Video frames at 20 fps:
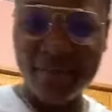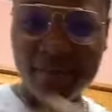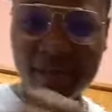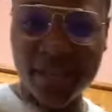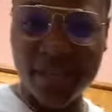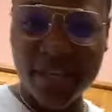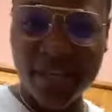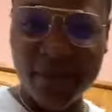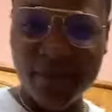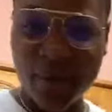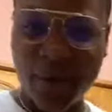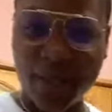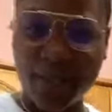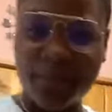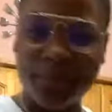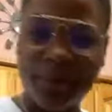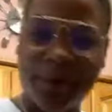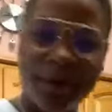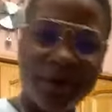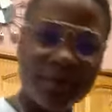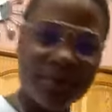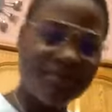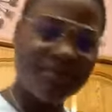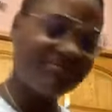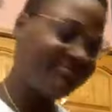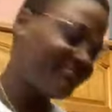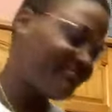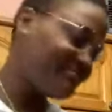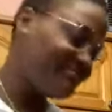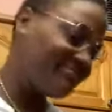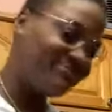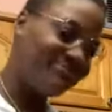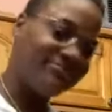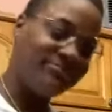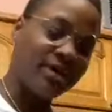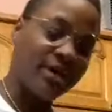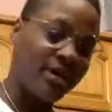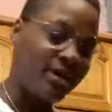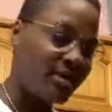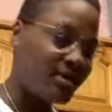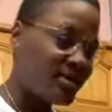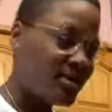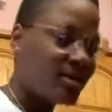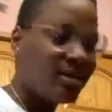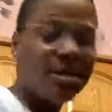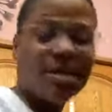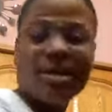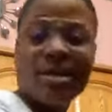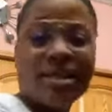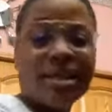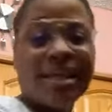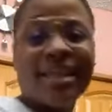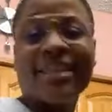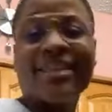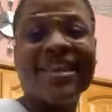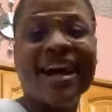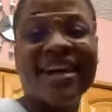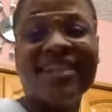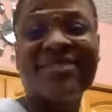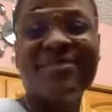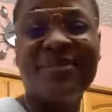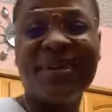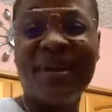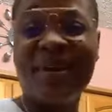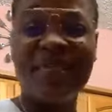keep clean while I'm going, bruh, that's